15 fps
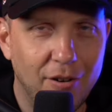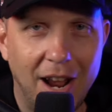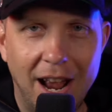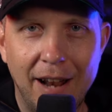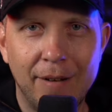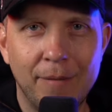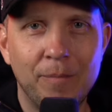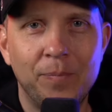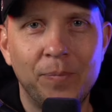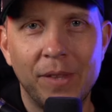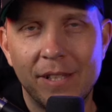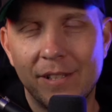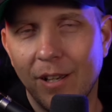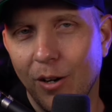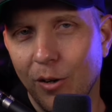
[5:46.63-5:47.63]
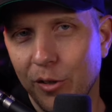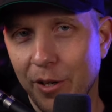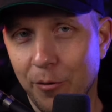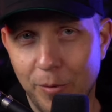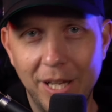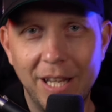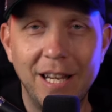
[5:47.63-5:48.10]
right? So
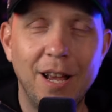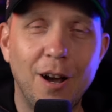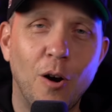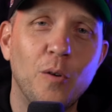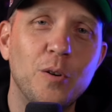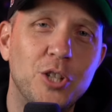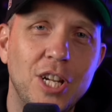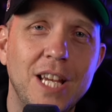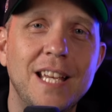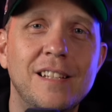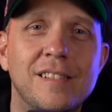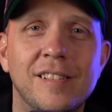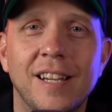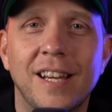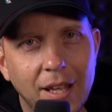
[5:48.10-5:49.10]
the really OGs.